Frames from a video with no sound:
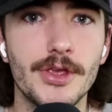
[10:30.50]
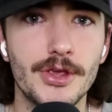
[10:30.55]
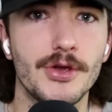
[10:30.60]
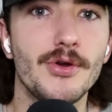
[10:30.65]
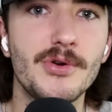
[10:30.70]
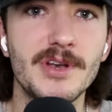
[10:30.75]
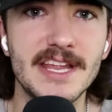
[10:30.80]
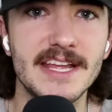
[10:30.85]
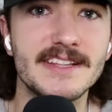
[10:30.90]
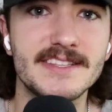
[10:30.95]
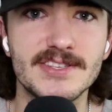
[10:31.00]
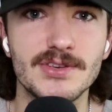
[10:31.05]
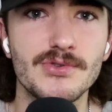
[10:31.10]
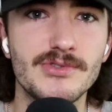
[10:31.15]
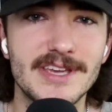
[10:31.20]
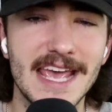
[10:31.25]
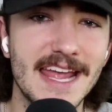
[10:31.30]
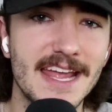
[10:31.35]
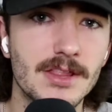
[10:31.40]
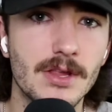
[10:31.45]
You need to
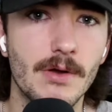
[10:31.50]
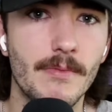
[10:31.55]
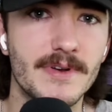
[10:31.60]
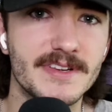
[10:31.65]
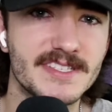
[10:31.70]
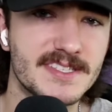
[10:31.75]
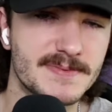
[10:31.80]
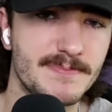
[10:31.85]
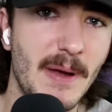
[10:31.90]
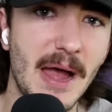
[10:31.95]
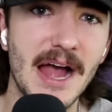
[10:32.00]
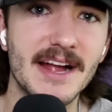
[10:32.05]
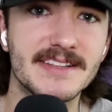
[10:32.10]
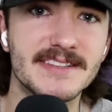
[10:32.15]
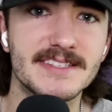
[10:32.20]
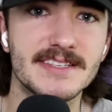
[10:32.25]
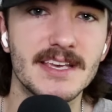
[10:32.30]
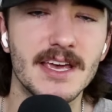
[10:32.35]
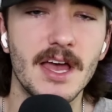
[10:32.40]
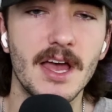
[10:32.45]
gain the
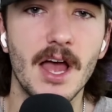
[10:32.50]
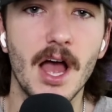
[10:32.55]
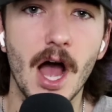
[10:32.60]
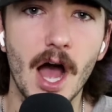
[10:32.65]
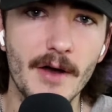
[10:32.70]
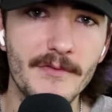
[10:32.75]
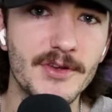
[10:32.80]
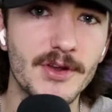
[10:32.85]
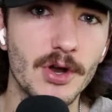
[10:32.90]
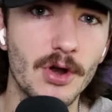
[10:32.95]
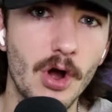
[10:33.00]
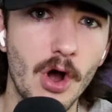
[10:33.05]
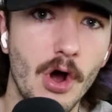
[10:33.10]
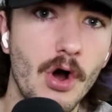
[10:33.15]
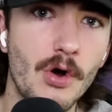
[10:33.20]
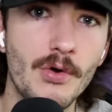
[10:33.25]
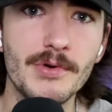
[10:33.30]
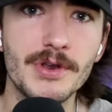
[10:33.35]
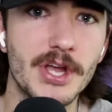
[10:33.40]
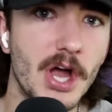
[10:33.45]
respect of your
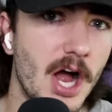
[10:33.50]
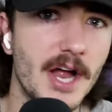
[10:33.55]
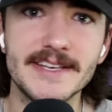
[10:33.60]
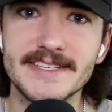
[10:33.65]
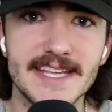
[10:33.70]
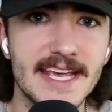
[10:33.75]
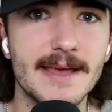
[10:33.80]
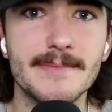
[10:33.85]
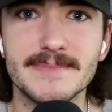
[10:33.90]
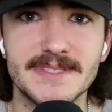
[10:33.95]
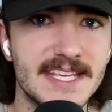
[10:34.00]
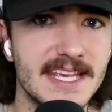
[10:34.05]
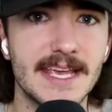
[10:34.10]
own goddamn